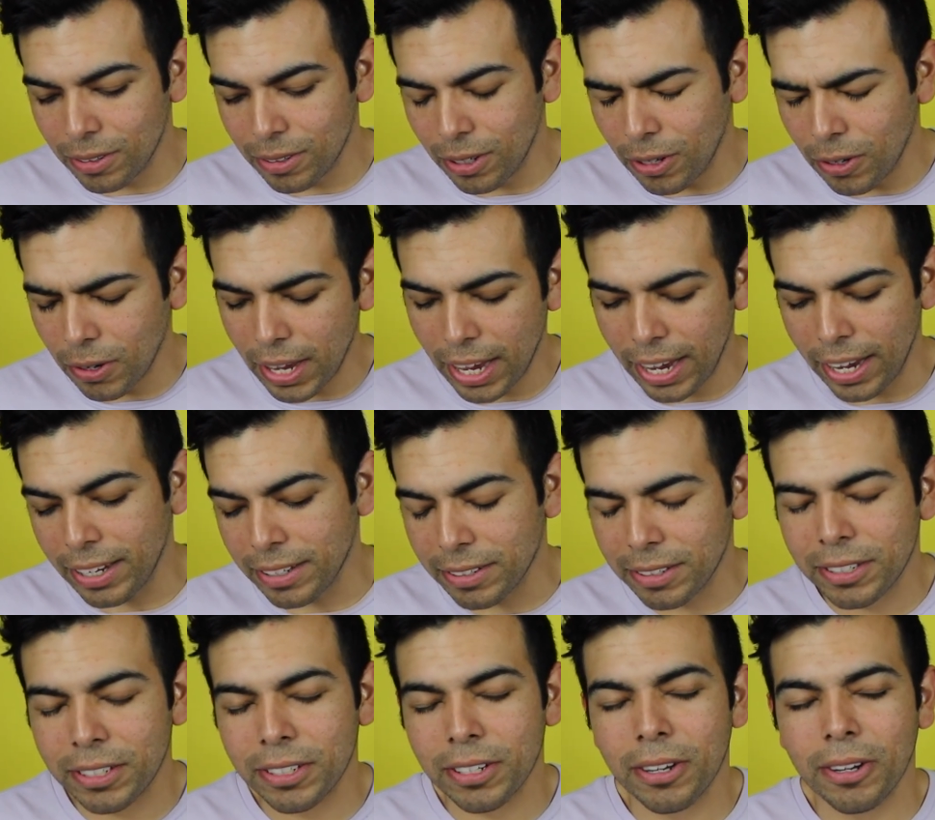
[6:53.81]
Okay,
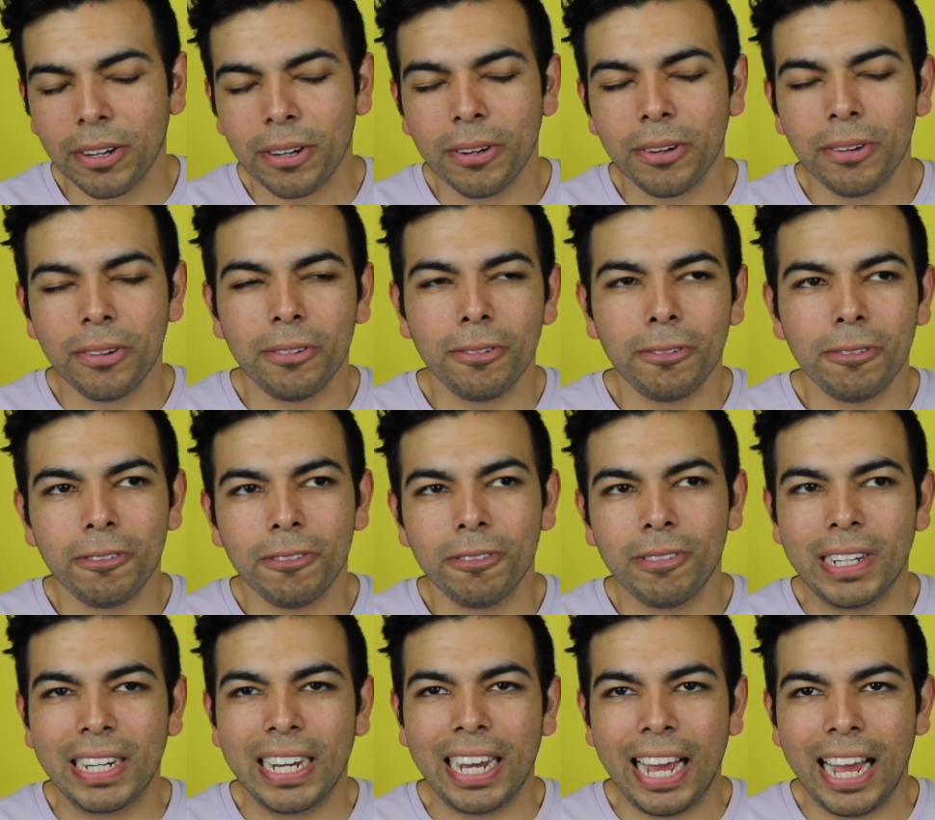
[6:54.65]

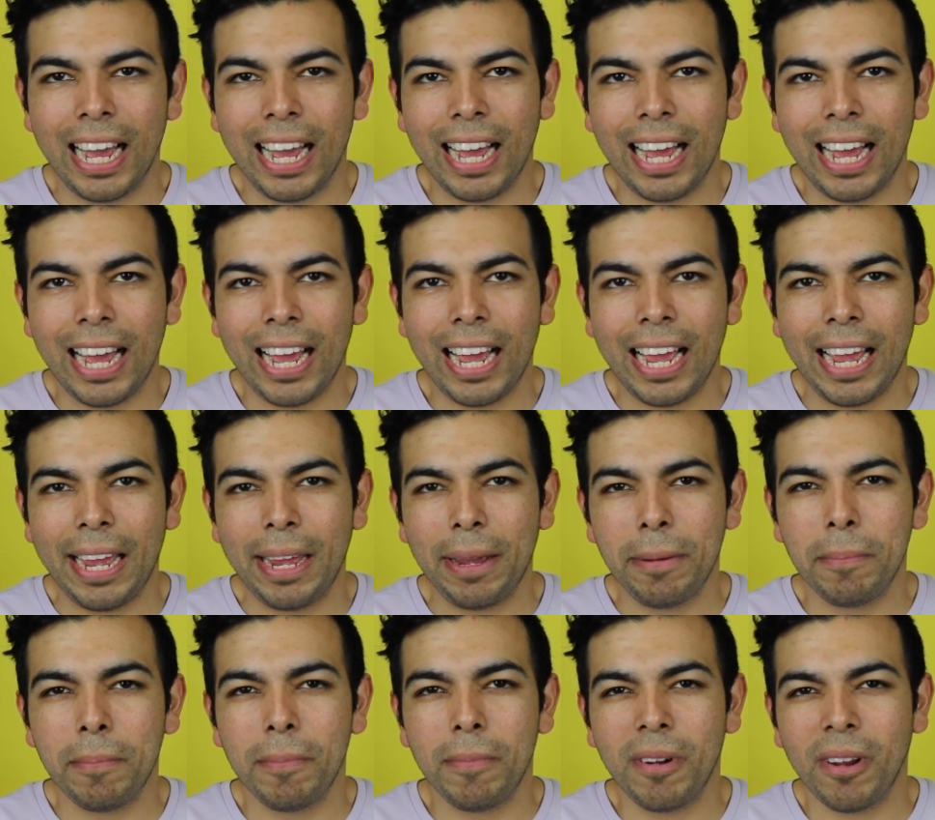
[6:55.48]
so
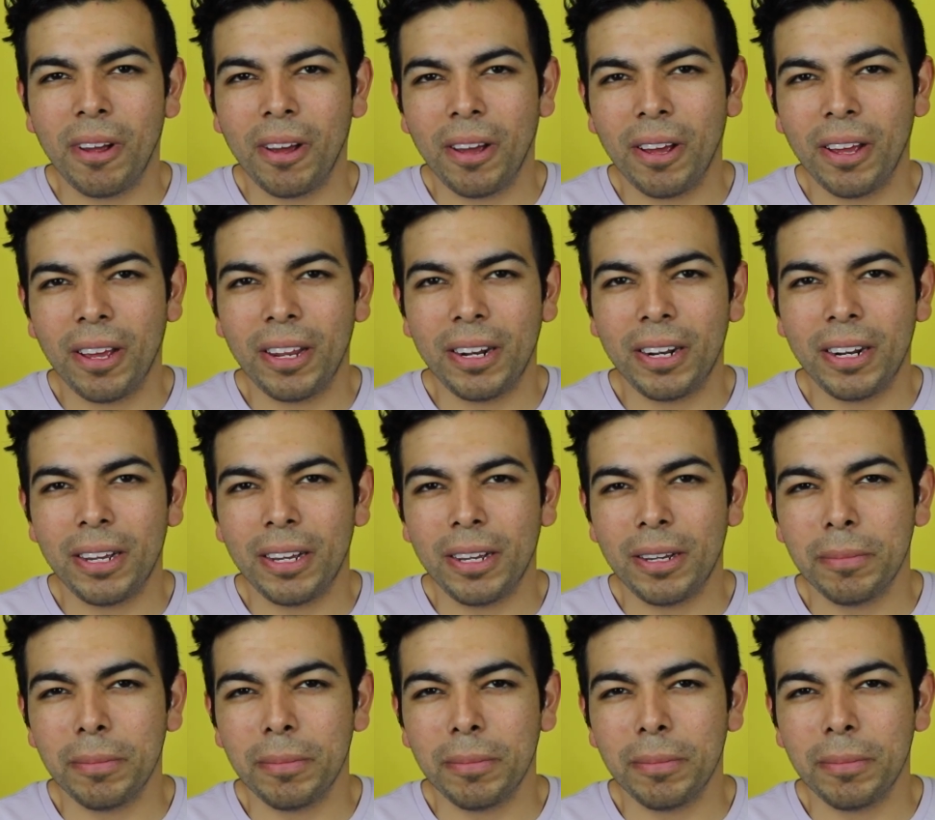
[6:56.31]
I'm not